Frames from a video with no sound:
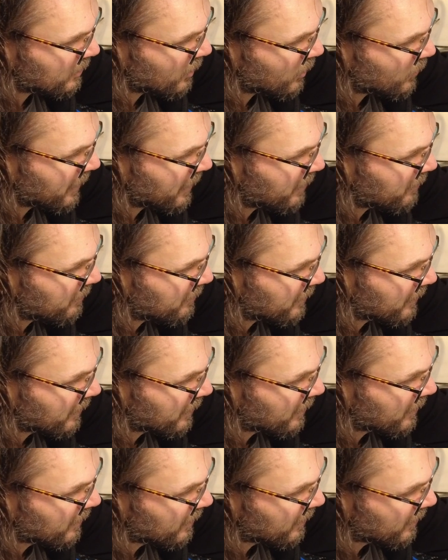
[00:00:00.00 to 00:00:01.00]
no way
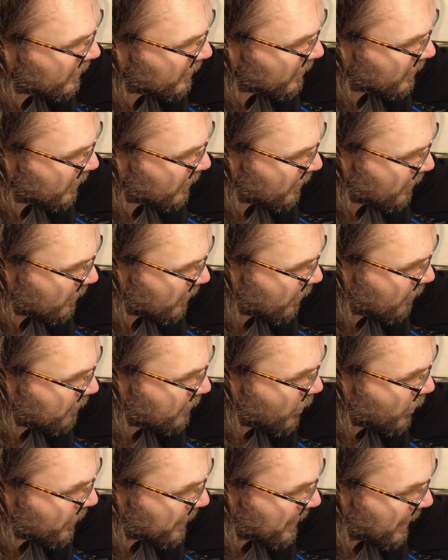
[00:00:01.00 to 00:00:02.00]
of
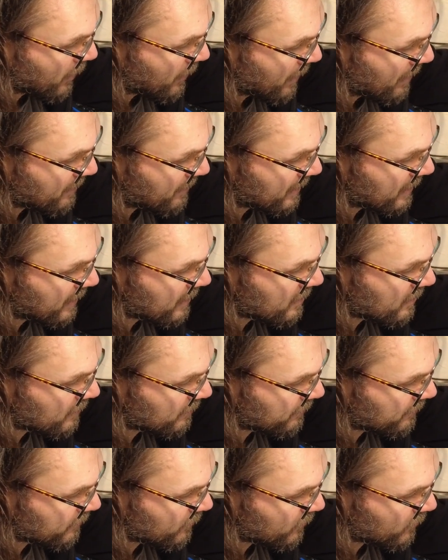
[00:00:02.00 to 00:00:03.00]
knowing how heavy it is,
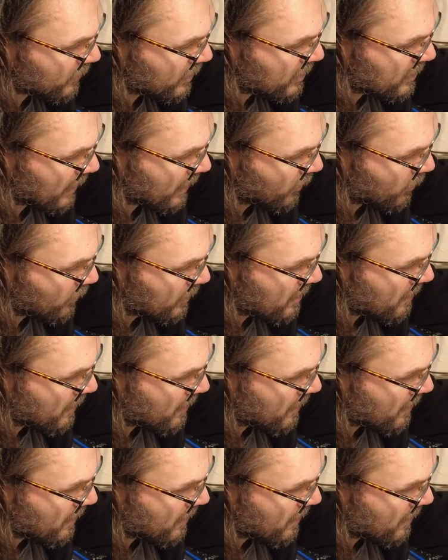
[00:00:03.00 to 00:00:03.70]
which I always